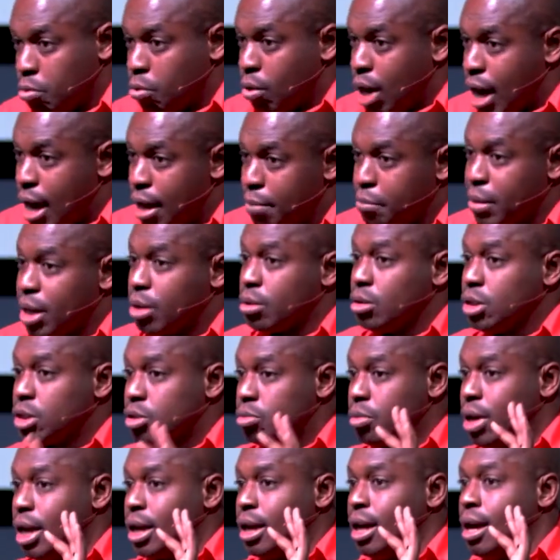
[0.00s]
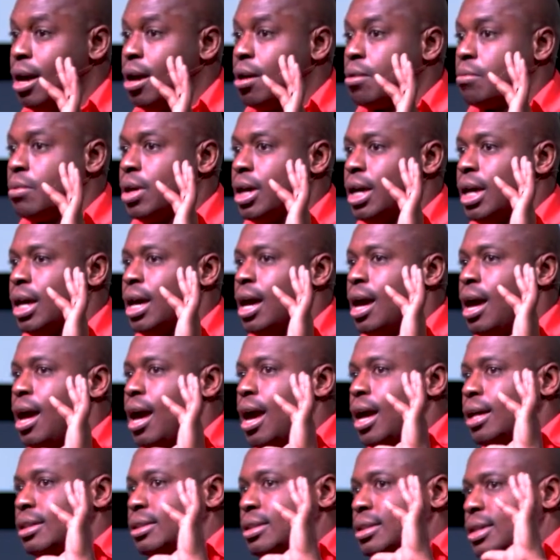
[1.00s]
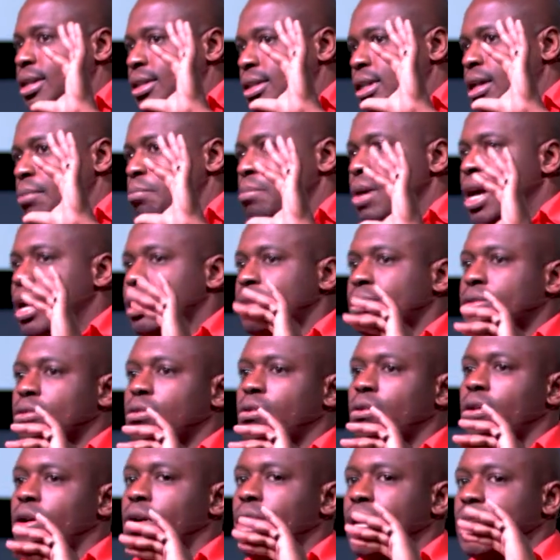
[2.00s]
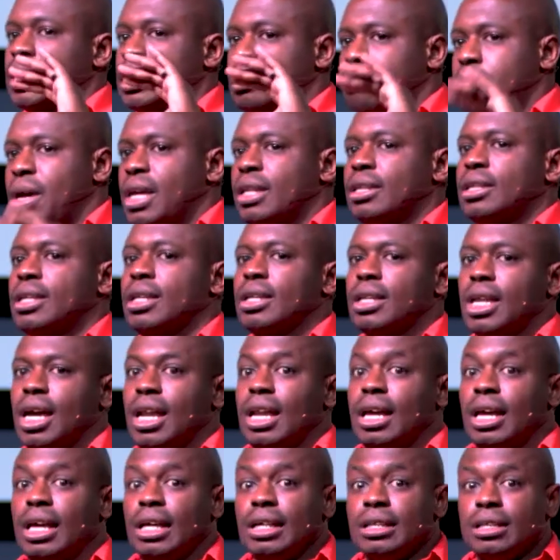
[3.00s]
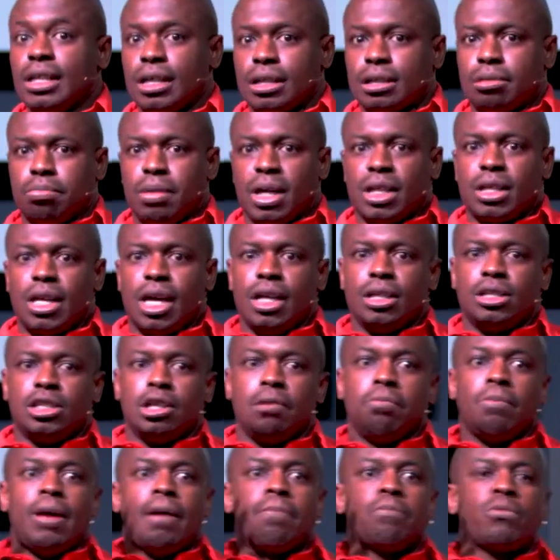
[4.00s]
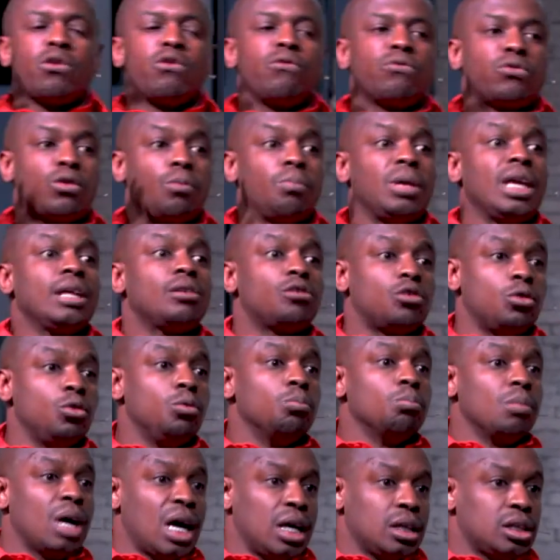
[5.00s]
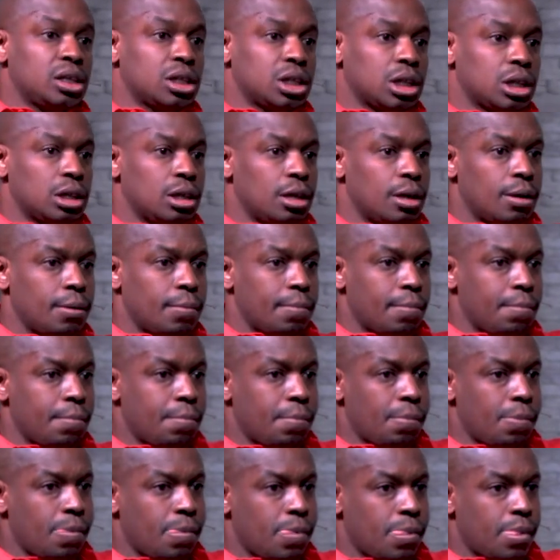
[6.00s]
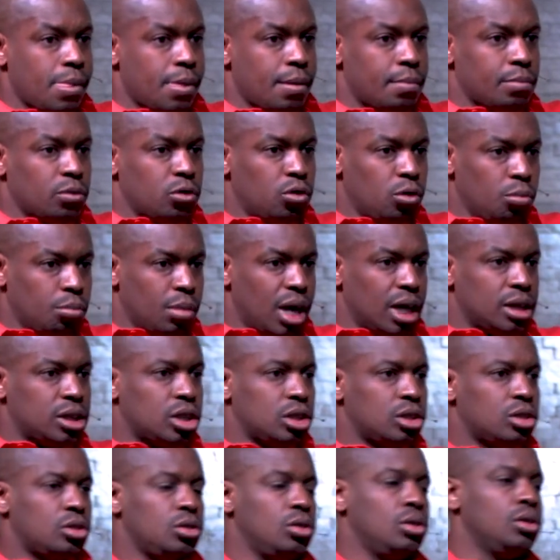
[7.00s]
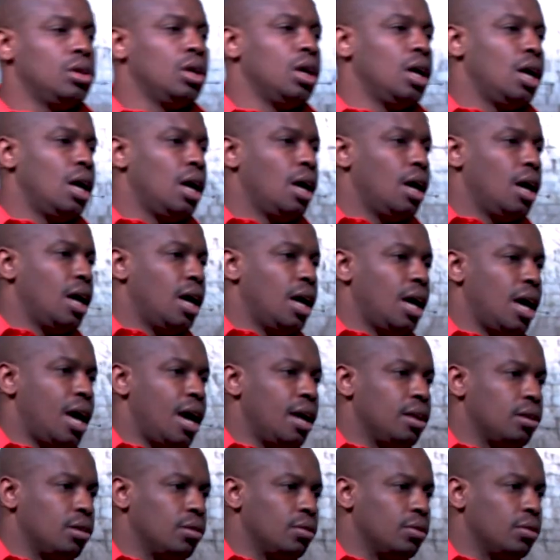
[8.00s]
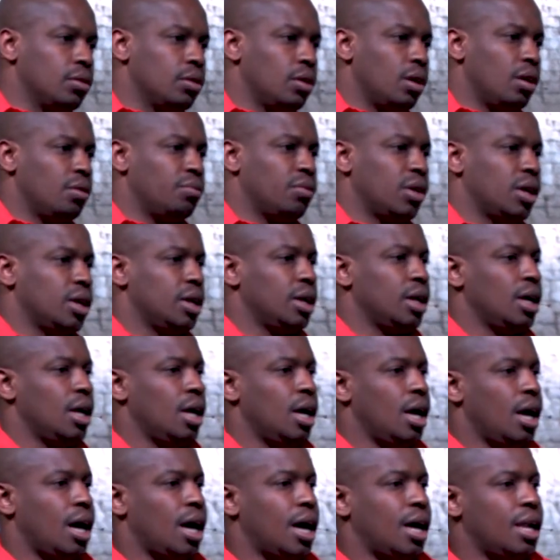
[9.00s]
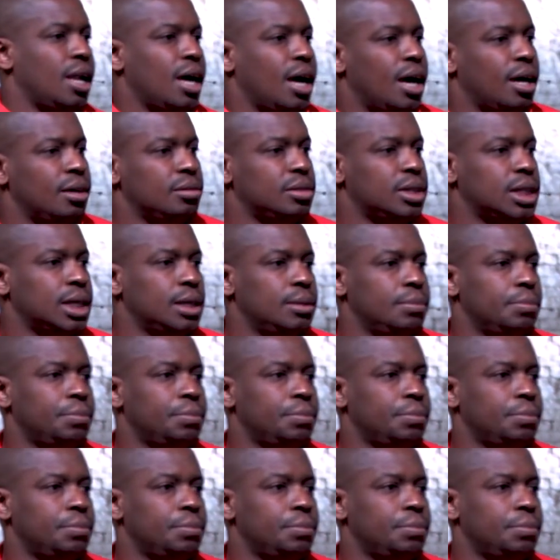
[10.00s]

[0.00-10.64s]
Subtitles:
Why? Because we anticipate or are expecting that his expectation may prove to be too much to a handle of our lives.